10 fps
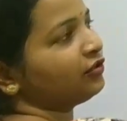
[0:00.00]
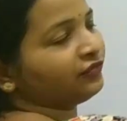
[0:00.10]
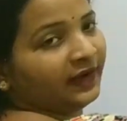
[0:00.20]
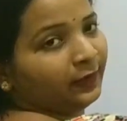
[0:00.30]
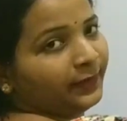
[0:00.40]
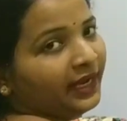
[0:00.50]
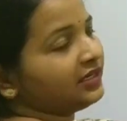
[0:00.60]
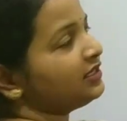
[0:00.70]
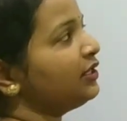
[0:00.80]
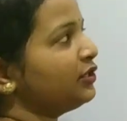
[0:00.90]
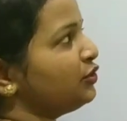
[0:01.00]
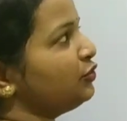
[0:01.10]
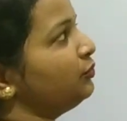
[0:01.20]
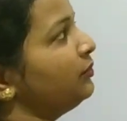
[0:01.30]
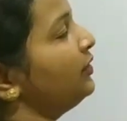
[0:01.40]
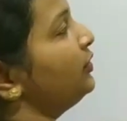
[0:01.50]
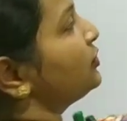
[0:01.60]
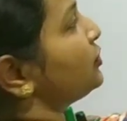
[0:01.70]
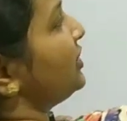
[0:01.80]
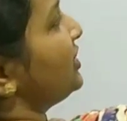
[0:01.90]
or fallopian tube.
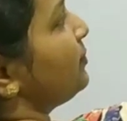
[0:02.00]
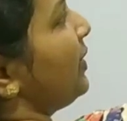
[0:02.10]
So this